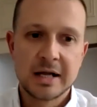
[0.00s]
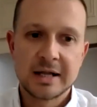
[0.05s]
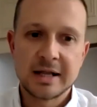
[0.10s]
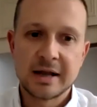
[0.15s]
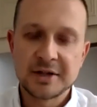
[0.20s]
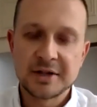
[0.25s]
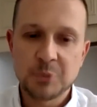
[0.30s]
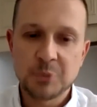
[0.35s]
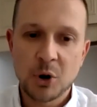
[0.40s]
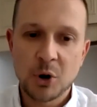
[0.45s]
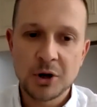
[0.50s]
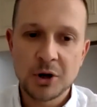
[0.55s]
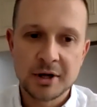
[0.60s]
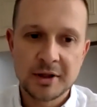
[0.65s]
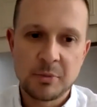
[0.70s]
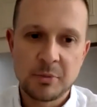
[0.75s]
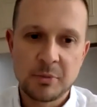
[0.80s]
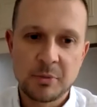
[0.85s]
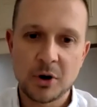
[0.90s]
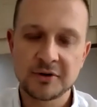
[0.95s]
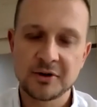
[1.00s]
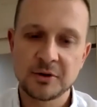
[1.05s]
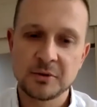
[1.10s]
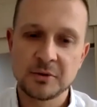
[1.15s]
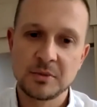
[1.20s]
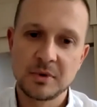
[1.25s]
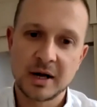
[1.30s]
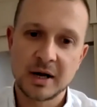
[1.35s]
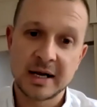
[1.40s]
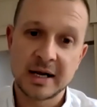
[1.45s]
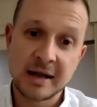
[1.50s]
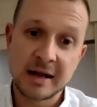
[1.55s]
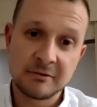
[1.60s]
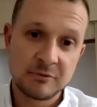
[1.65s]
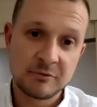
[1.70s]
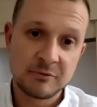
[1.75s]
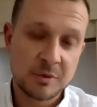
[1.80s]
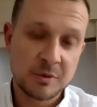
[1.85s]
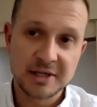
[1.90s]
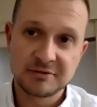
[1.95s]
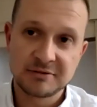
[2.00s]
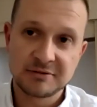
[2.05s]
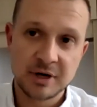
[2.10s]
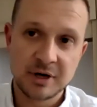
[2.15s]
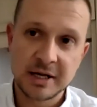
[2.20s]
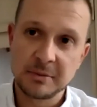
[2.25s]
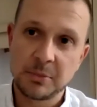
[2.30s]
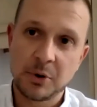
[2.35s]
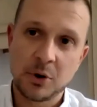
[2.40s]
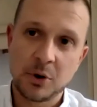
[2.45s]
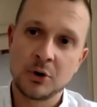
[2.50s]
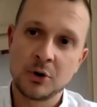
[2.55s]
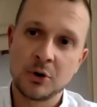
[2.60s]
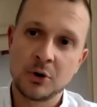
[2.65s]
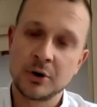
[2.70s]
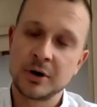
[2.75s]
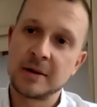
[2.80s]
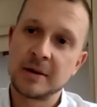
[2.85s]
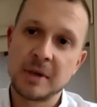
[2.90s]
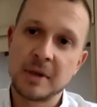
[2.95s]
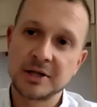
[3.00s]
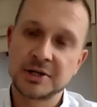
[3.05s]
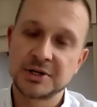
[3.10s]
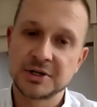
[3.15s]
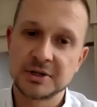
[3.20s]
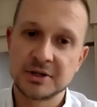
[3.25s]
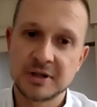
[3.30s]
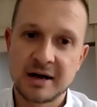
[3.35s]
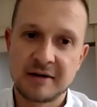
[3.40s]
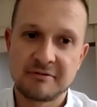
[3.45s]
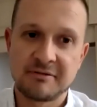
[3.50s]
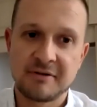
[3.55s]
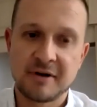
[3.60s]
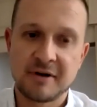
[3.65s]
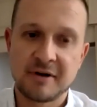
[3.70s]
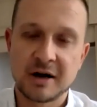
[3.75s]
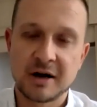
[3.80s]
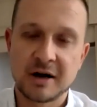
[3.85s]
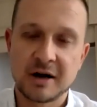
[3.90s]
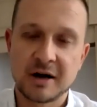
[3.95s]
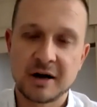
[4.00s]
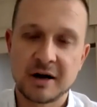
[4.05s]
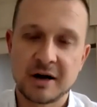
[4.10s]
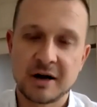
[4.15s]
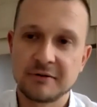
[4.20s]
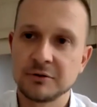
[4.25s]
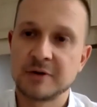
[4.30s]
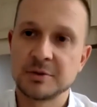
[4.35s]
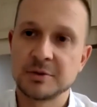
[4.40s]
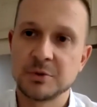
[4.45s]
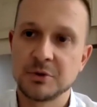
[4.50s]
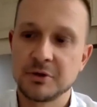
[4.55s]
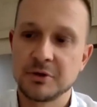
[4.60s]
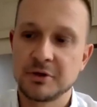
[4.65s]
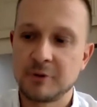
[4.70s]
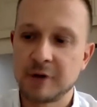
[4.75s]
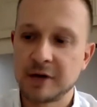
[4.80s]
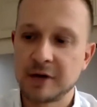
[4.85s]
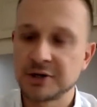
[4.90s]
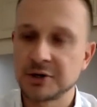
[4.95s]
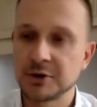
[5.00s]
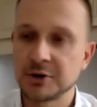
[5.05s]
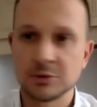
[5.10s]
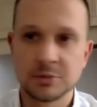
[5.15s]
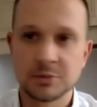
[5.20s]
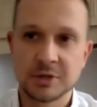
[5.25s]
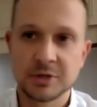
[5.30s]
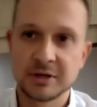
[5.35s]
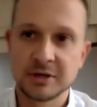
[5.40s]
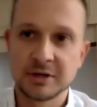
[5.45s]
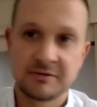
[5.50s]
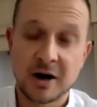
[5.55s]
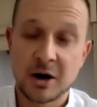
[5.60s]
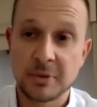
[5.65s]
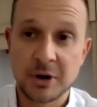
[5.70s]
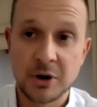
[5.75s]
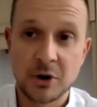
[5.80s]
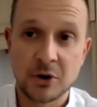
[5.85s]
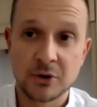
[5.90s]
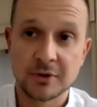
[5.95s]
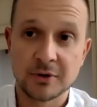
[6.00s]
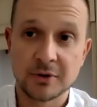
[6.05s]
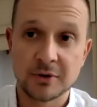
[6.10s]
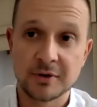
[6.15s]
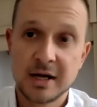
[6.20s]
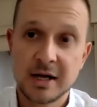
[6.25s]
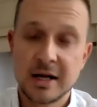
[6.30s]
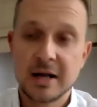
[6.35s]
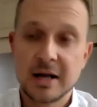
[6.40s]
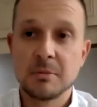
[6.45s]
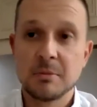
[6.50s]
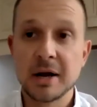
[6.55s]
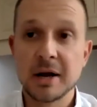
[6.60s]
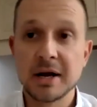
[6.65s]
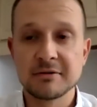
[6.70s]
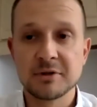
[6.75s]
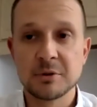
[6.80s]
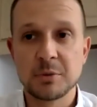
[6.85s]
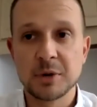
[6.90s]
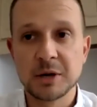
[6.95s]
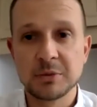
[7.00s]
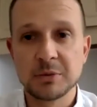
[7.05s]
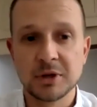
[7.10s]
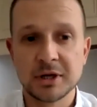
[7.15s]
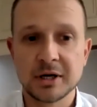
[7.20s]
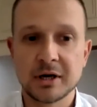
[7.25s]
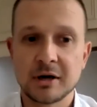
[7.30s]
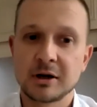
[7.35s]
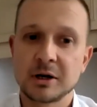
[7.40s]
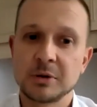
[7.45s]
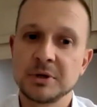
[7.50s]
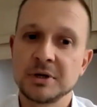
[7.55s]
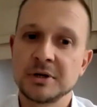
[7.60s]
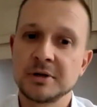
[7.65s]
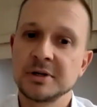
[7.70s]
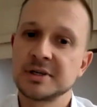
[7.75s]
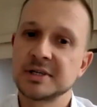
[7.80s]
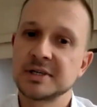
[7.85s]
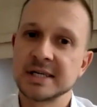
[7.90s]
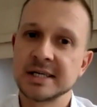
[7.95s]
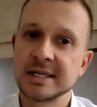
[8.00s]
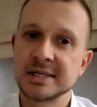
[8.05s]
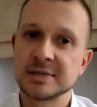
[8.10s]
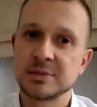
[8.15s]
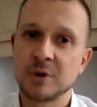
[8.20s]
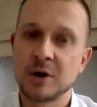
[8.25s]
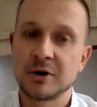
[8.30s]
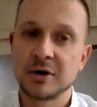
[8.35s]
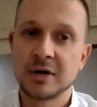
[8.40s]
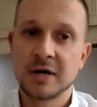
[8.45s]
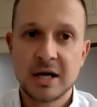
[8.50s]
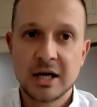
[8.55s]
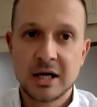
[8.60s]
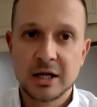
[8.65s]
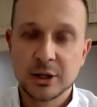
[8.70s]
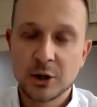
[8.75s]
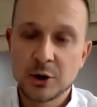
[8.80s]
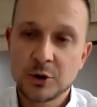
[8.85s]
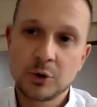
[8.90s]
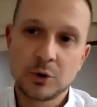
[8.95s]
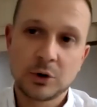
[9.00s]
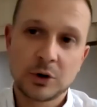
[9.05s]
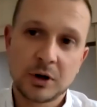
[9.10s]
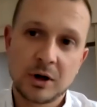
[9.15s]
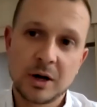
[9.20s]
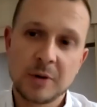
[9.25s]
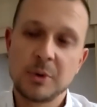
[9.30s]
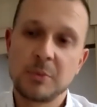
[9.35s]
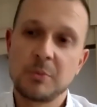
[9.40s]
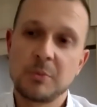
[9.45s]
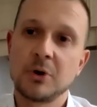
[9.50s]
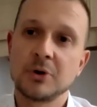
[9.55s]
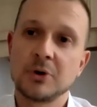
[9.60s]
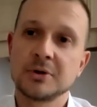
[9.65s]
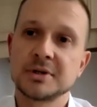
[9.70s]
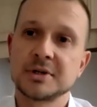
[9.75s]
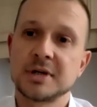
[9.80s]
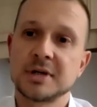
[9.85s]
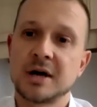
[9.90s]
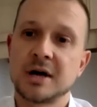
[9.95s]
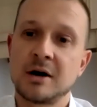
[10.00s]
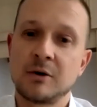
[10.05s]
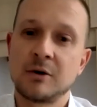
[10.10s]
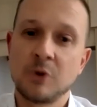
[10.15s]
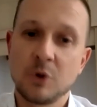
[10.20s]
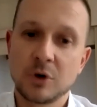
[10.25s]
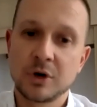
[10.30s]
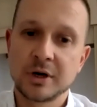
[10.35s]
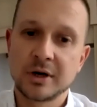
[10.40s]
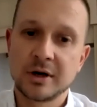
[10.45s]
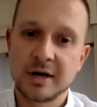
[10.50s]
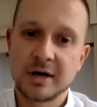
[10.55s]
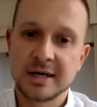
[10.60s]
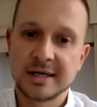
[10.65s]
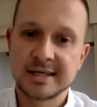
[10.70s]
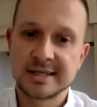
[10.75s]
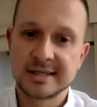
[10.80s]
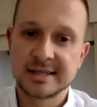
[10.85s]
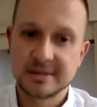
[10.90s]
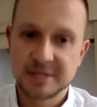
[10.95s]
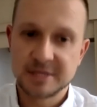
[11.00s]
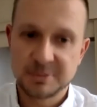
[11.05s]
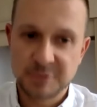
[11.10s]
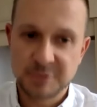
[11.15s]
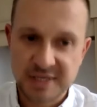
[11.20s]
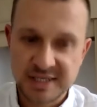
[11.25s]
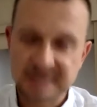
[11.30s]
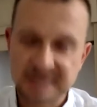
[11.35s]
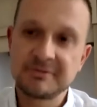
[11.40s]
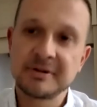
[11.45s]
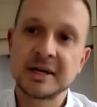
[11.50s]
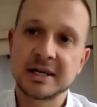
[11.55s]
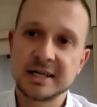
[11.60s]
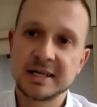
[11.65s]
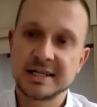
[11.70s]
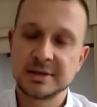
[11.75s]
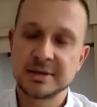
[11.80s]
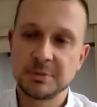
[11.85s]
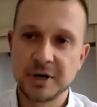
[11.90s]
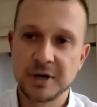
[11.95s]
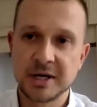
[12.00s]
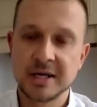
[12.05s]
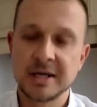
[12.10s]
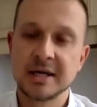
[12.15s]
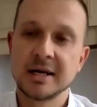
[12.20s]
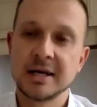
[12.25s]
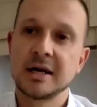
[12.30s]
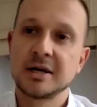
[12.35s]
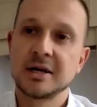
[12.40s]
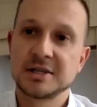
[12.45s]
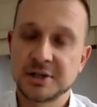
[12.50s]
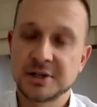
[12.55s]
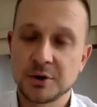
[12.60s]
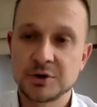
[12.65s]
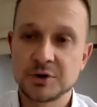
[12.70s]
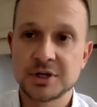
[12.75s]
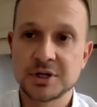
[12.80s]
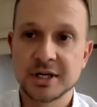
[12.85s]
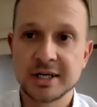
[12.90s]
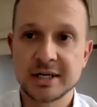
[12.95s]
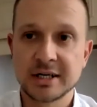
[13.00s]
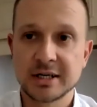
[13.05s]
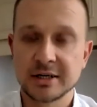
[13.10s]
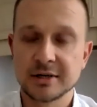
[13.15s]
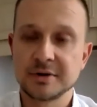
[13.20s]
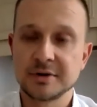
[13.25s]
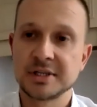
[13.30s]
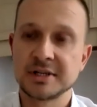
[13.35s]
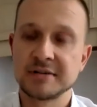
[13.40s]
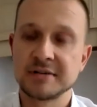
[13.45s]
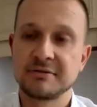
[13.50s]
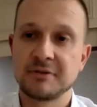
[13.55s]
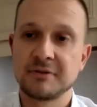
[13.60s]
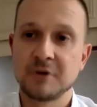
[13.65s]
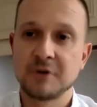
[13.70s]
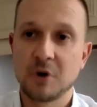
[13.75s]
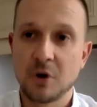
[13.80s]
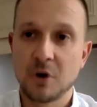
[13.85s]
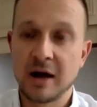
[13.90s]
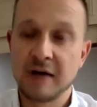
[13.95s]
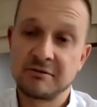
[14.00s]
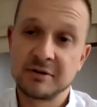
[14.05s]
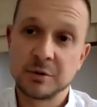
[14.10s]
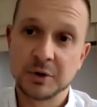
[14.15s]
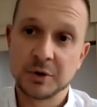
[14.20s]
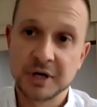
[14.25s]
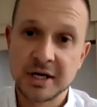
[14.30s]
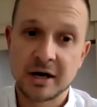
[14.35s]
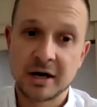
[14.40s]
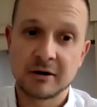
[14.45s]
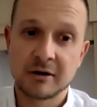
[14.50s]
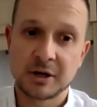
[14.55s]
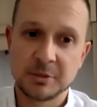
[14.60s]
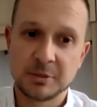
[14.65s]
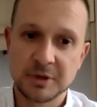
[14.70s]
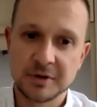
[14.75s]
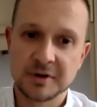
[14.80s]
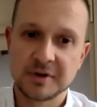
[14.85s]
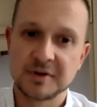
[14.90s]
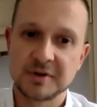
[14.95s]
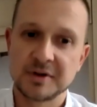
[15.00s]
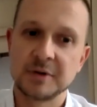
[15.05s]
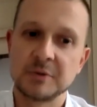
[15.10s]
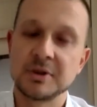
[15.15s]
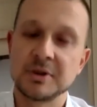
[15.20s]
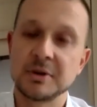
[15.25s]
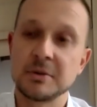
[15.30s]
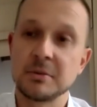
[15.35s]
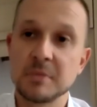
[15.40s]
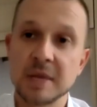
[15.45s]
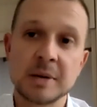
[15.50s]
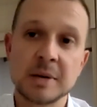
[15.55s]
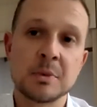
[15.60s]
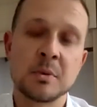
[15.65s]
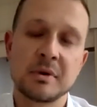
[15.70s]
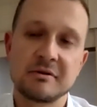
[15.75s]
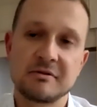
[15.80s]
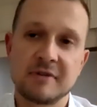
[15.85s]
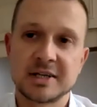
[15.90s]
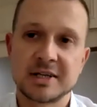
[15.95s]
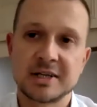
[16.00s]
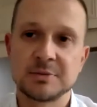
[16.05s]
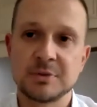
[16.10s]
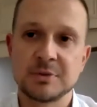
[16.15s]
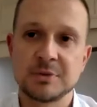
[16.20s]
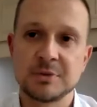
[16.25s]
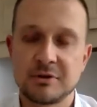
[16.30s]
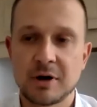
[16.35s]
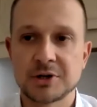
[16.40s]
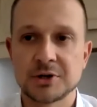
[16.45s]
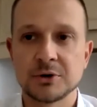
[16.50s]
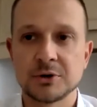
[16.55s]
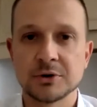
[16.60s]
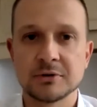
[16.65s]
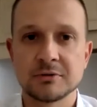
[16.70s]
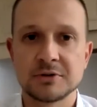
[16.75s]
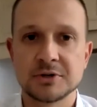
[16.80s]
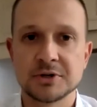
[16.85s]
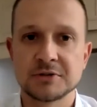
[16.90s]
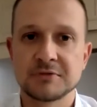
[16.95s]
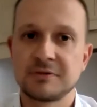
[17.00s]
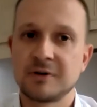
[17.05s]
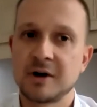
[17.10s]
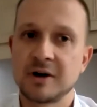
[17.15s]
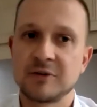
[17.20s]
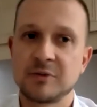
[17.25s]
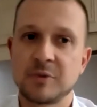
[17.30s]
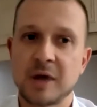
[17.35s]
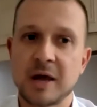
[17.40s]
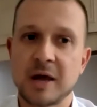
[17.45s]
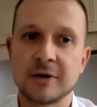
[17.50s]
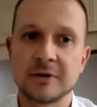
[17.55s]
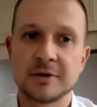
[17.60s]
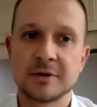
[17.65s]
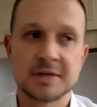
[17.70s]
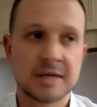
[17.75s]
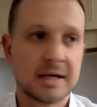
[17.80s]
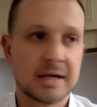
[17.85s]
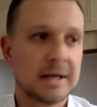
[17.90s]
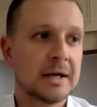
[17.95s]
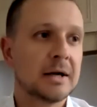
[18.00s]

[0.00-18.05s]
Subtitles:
Now, this point at the bottom again remains really important. I mentioned that £500 a month threshold being far beyond many of the people in our communities. Well, local climate bonds are organised specifically to be socially inclusive for everyone in our community with a minimum investment threshold of just £5.